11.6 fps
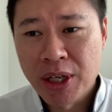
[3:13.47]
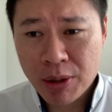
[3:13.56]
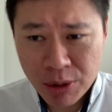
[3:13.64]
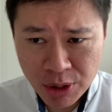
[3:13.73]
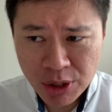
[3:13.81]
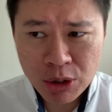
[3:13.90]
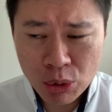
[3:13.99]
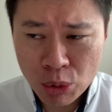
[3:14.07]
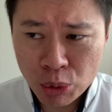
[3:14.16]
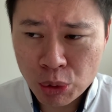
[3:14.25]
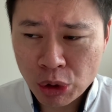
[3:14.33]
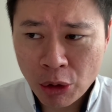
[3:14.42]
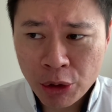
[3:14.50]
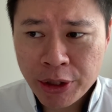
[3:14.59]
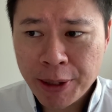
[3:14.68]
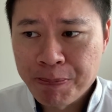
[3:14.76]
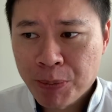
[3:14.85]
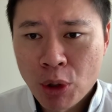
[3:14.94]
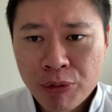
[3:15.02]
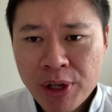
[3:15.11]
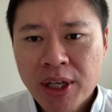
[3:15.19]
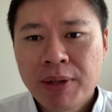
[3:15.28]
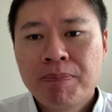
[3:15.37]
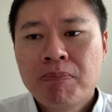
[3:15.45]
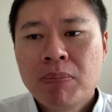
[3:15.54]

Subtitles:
Because this is a good tutorial that hopefully I can